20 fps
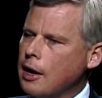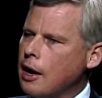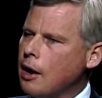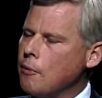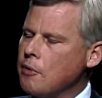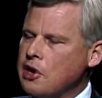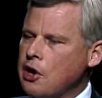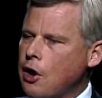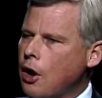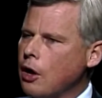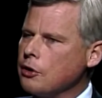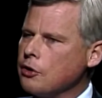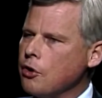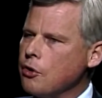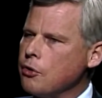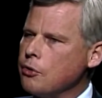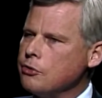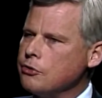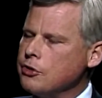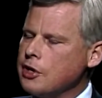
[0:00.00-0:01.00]
We all know
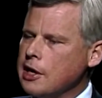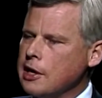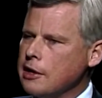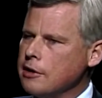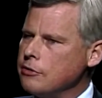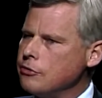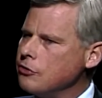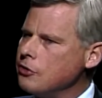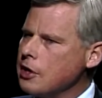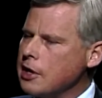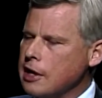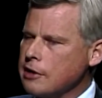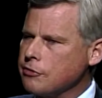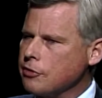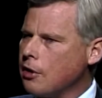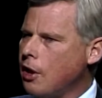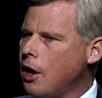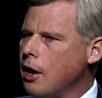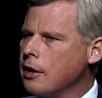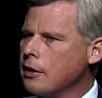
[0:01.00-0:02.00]
who she is. She gets
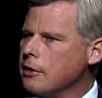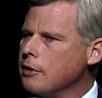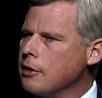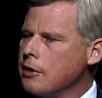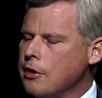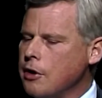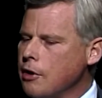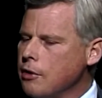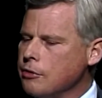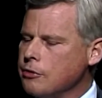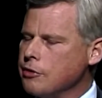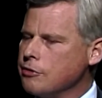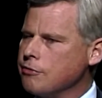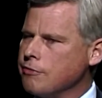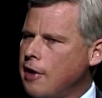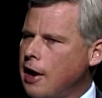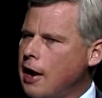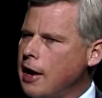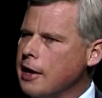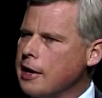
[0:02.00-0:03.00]
along, just
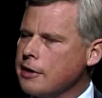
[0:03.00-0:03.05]
fine.